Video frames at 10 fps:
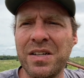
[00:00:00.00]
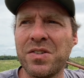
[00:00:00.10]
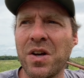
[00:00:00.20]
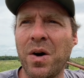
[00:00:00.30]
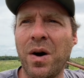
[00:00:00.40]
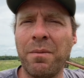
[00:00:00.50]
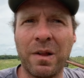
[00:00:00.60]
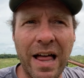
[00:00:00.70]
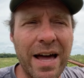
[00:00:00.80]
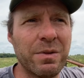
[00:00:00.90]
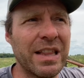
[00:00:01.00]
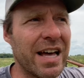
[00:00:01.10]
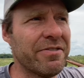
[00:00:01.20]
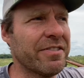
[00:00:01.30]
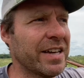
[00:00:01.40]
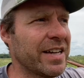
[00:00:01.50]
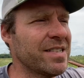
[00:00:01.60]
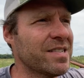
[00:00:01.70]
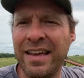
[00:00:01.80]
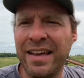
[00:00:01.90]
So I'm glad we left
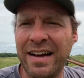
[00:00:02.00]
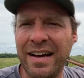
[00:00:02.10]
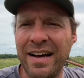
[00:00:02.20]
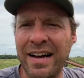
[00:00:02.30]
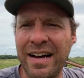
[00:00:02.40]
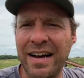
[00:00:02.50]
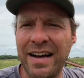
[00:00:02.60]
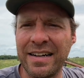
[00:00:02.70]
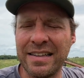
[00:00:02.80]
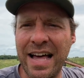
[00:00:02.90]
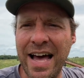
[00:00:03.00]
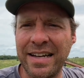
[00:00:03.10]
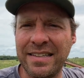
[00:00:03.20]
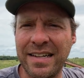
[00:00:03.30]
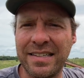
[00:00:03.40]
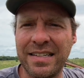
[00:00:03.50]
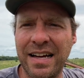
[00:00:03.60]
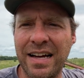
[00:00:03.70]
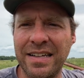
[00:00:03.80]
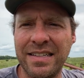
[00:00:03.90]
things. Uh, glad that
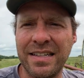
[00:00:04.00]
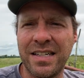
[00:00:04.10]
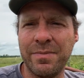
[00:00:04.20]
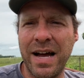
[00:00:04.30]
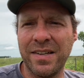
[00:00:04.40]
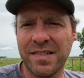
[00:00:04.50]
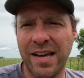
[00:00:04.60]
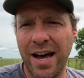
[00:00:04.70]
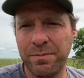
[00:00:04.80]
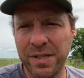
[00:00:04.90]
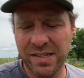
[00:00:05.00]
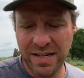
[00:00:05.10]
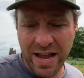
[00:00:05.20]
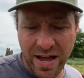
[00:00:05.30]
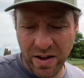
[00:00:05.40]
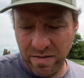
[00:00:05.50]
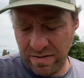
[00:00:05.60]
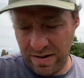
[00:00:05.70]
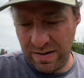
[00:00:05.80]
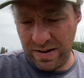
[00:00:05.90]
uh, didn't come out and scalp this down.
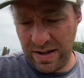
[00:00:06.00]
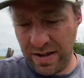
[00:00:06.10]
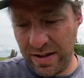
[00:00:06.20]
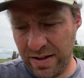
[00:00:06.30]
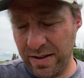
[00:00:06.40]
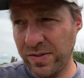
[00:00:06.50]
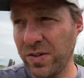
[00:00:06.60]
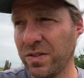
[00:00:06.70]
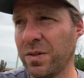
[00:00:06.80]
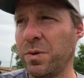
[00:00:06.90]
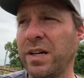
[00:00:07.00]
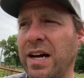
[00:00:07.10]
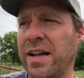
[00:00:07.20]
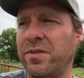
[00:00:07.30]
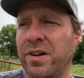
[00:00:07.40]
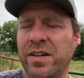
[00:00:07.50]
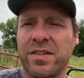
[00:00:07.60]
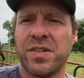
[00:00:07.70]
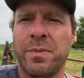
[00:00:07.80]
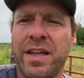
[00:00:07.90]
Uh, certainly would have gotten rid of
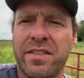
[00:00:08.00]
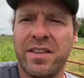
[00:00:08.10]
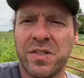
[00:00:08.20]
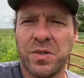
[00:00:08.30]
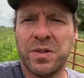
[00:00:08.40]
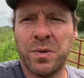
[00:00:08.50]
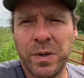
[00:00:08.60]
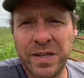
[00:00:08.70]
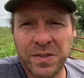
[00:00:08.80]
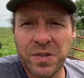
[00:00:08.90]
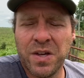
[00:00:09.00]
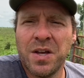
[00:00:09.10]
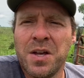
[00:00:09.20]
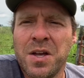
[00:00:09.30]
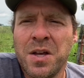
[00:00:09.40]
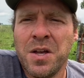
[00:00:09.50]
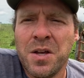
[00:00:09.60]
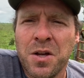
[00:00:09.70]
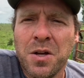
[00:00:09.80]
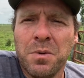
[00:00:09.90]
some of that thistle and the weeds.
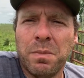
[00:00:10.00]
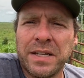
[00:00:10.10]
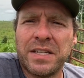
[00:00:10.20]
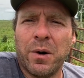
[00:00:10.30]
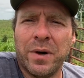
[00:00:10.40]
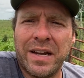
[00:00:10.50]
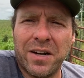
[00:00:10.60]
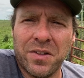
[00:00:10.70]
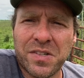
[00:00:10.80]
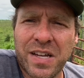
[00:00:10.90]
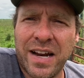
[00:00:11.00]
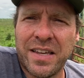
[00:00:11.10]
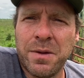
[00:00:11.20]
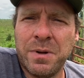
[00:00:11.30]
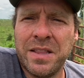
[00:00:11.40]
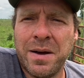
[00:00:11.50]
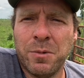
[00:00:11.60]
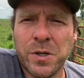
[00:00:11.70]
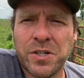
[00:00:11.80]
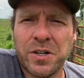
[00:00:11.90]
But I uh, wanted to err on the side of keeping in that
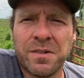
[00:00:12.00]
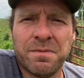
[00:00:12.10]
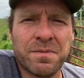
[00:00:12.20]
moisture.